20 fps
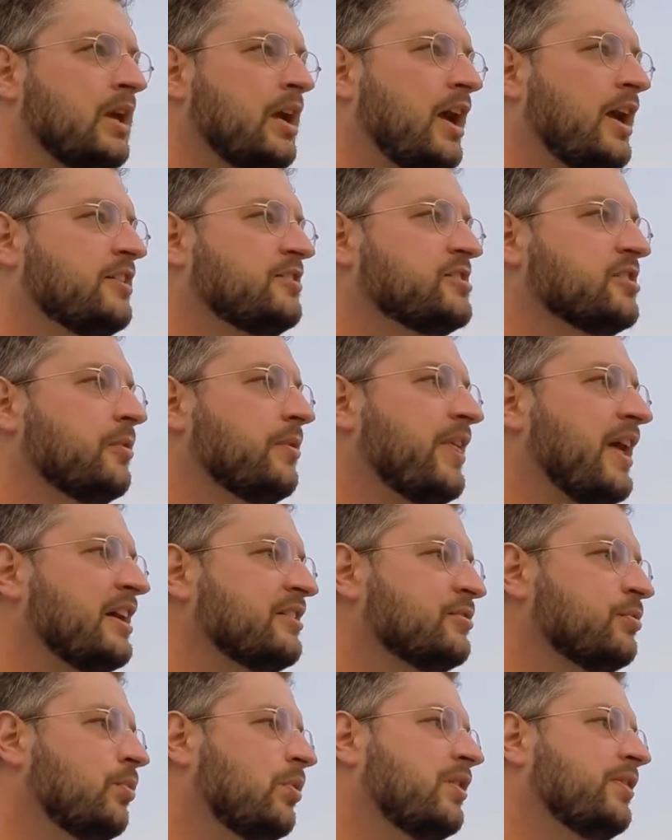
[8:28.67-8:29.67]
And so
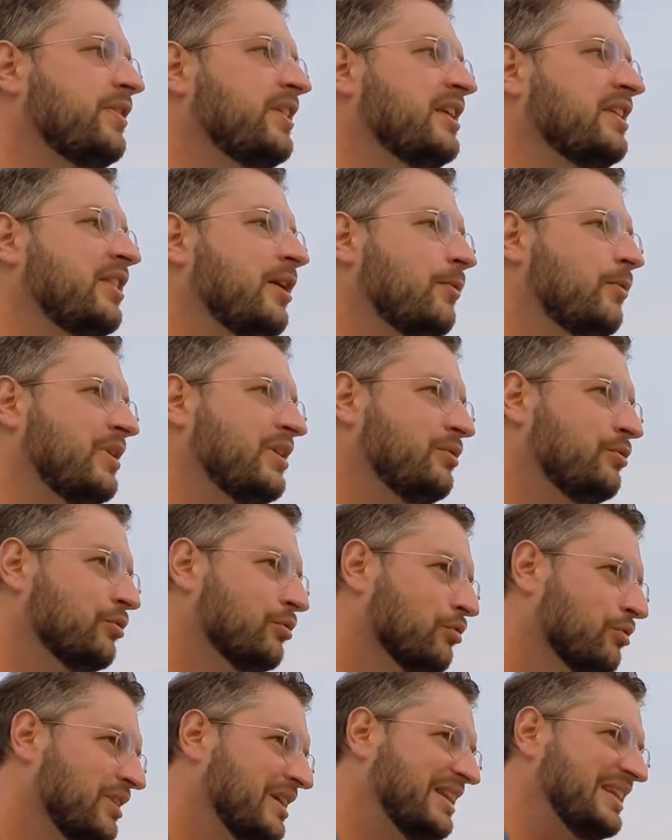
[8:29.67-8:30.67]
that's one thing that we
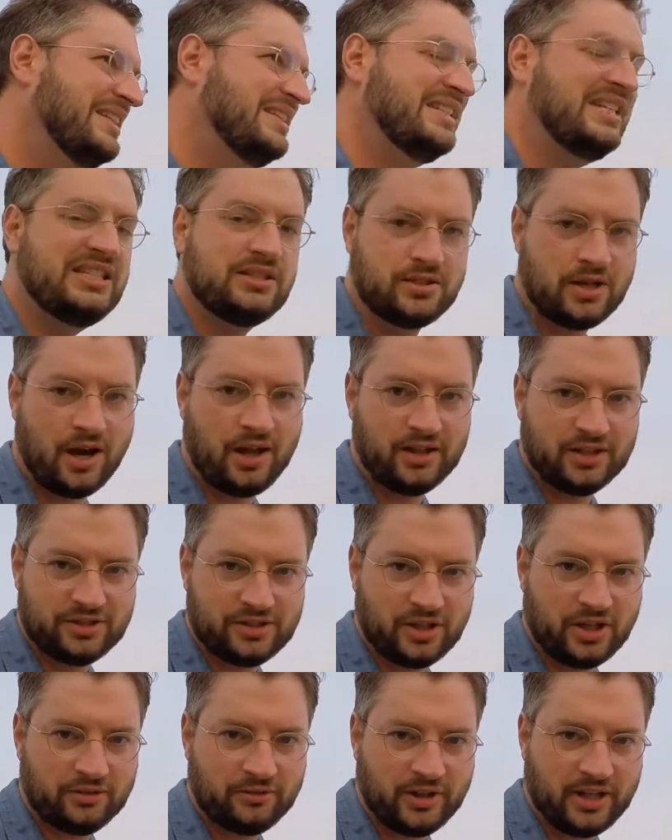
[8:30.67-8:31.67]
really need
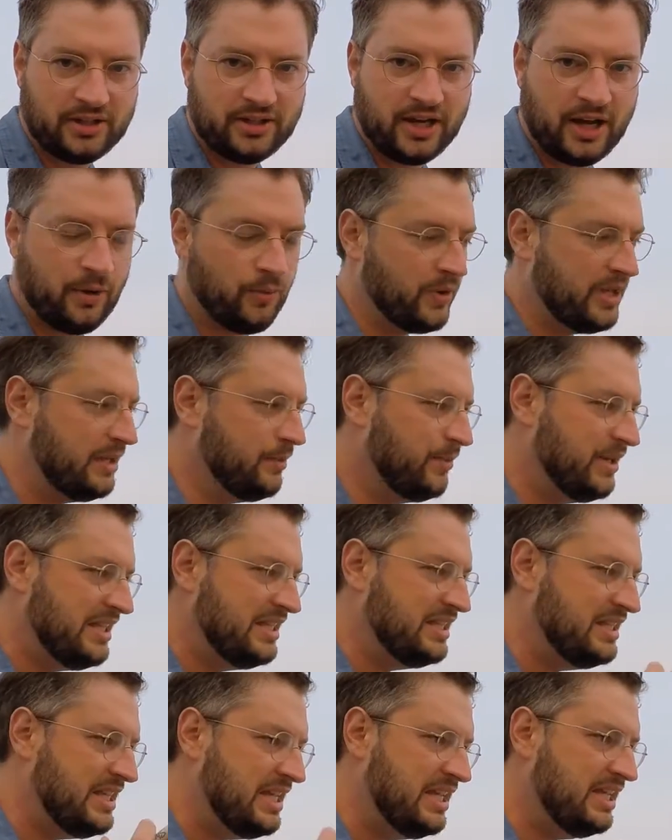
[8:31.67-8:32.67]
knowledge on right now. We
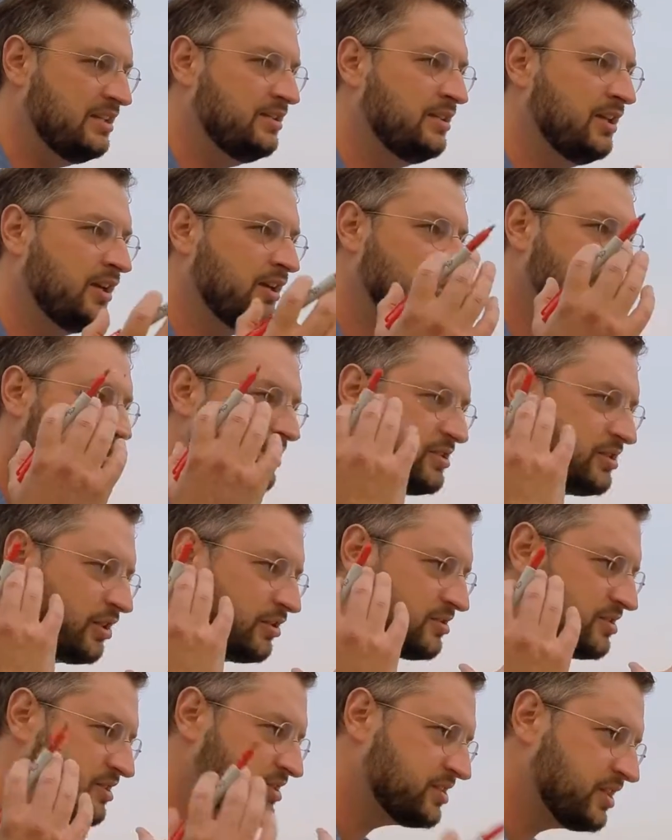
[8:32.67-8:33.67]
need to
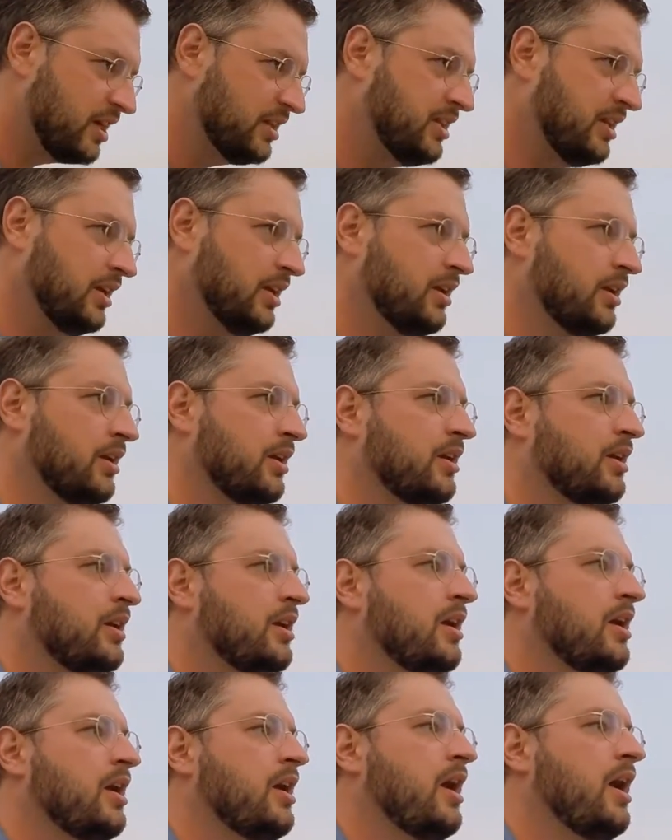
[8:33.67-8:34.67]
start studying
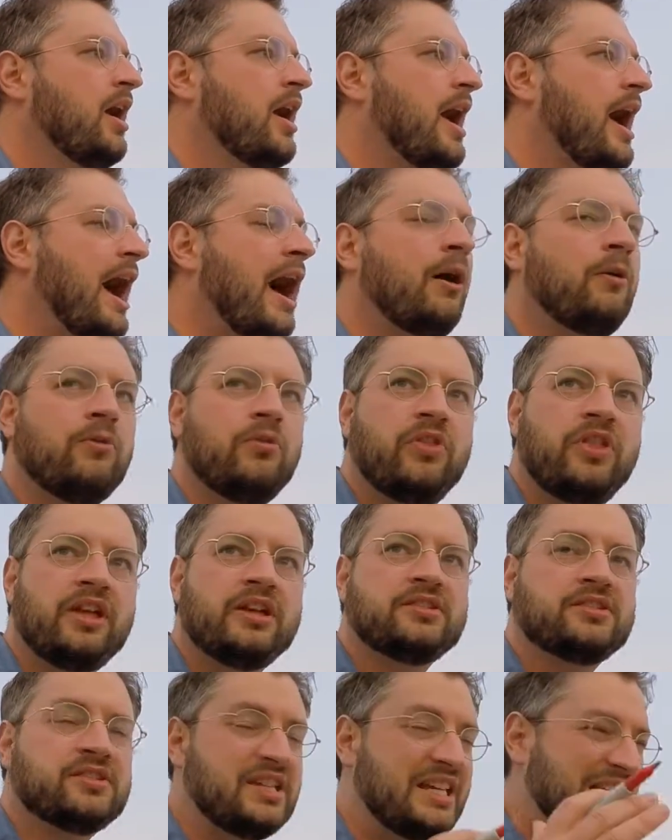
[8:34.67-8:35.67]
how
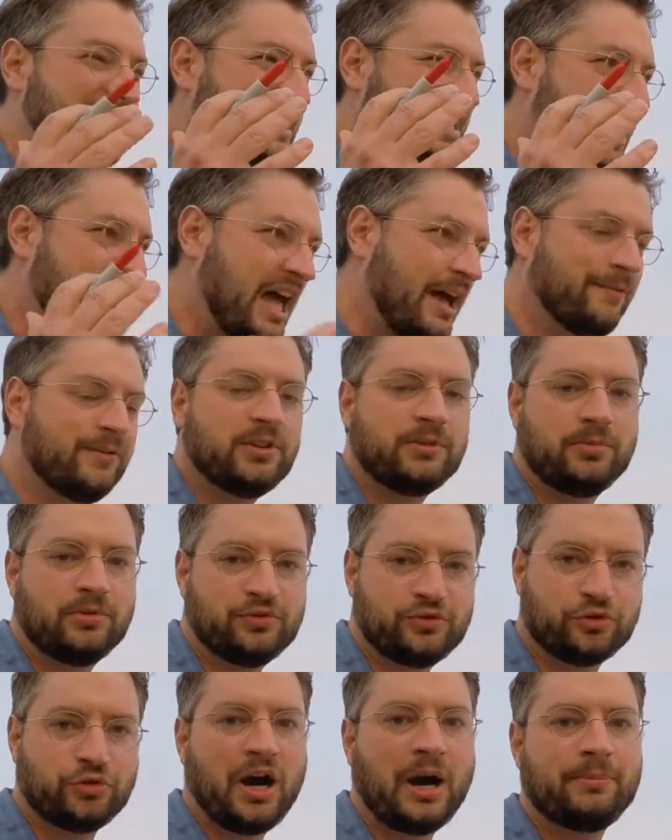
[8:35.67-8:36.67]
this inevitable
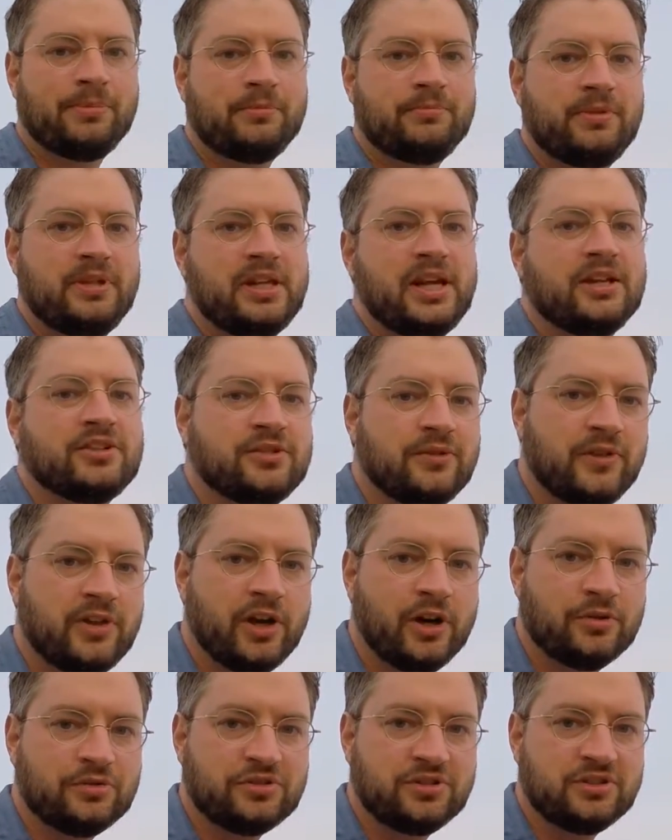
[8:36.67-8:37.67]
drop in pH of
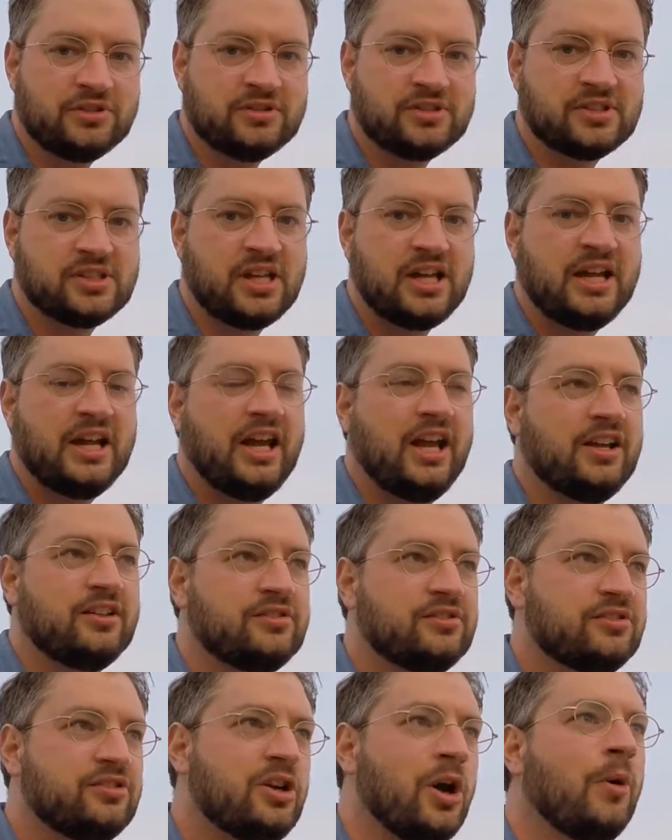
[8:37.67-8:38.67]
the oceans
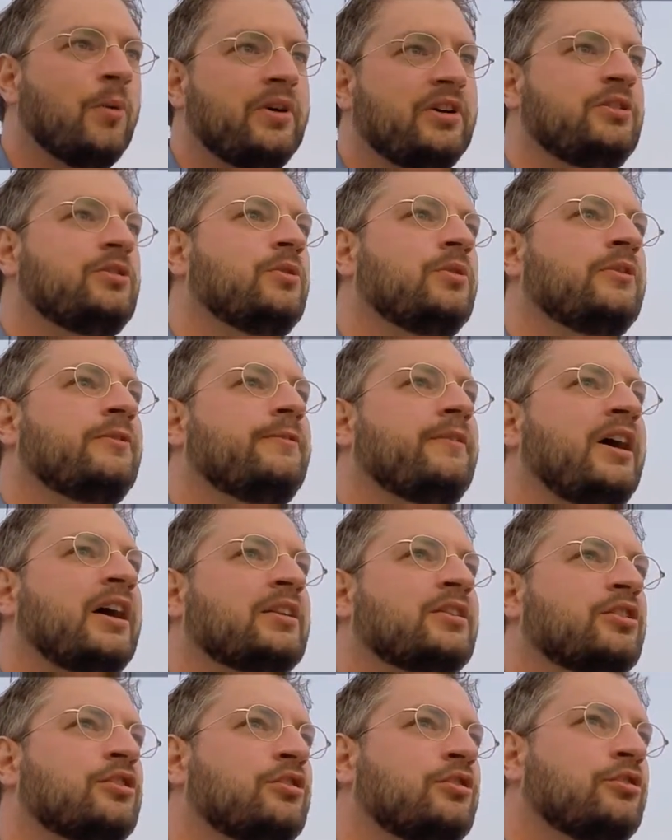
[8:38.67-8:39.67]
is going to
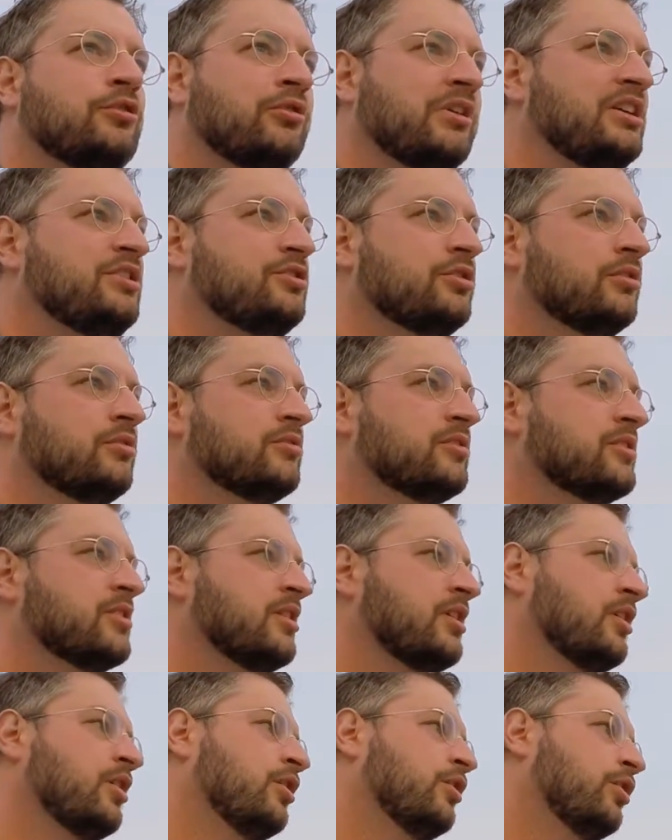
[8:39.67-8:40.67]
affect creatures
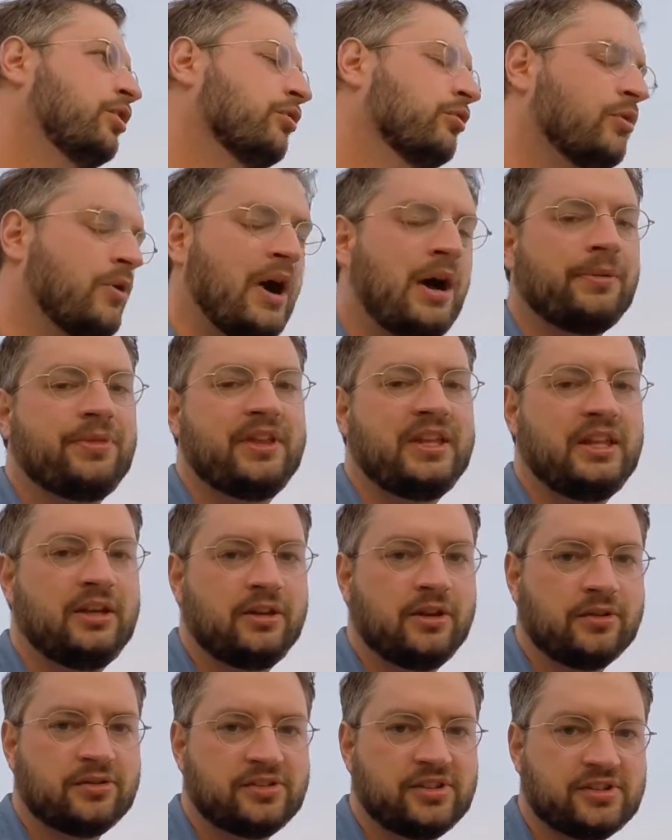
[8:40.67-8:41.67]
throughout the
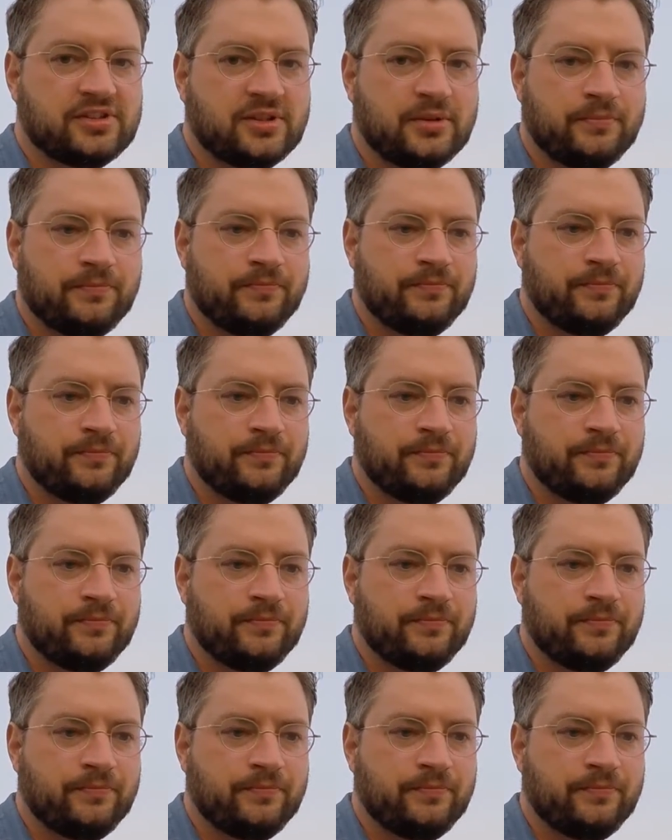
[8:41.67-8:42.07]
ecosystem.